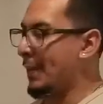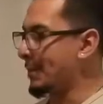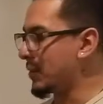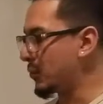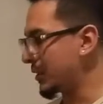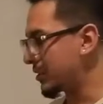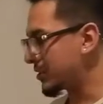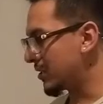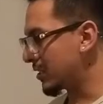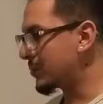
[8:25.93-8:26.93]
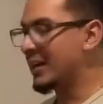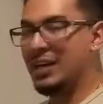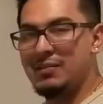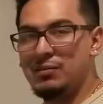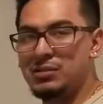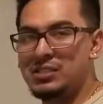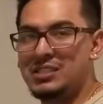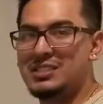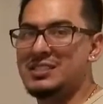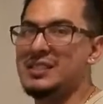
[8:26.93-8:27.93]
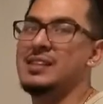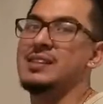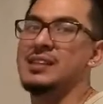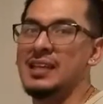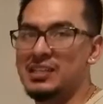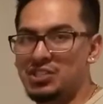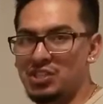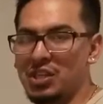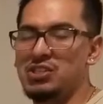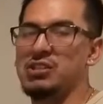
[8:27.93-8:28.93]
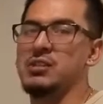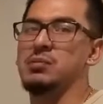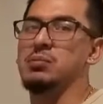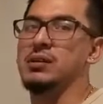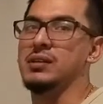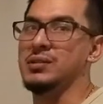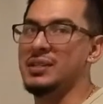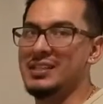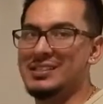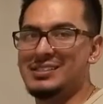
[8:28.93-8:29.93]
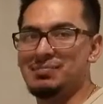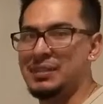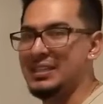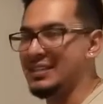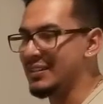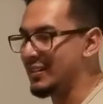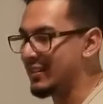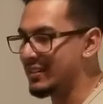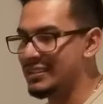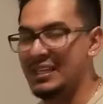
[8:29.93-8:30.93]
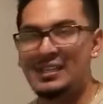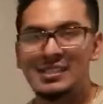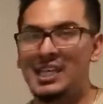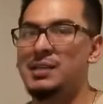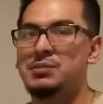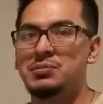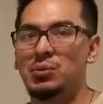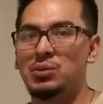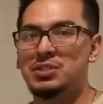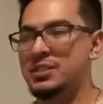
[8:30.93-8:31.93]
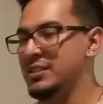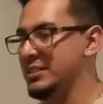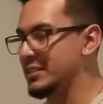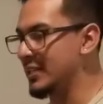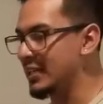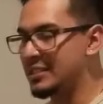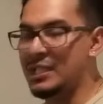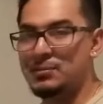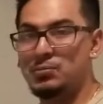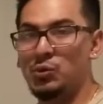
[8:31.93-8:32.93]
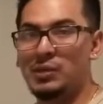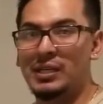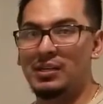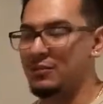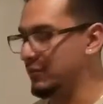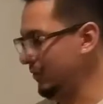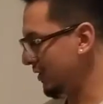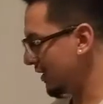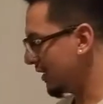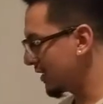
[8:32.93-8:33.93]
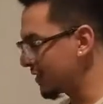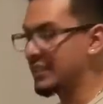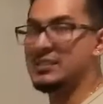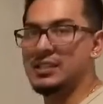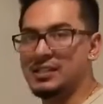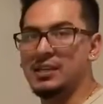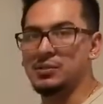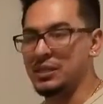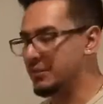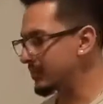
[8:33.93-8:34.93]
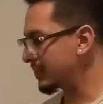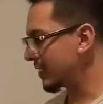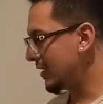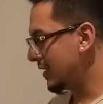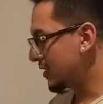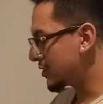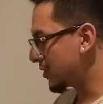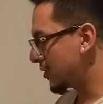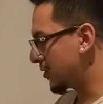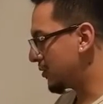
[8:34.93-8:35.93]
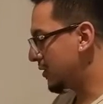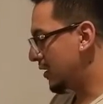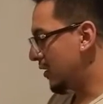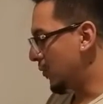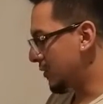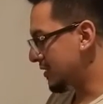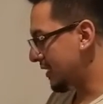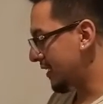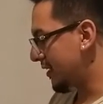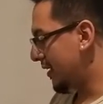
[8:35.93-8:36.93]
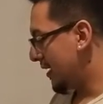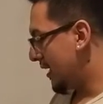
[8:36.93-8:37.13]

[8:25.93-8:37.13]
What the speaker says: but when you're talking about high voltage, things change a little bit. You need to be 10 times more serious, 10 times more careful, things like that, okay? So once again,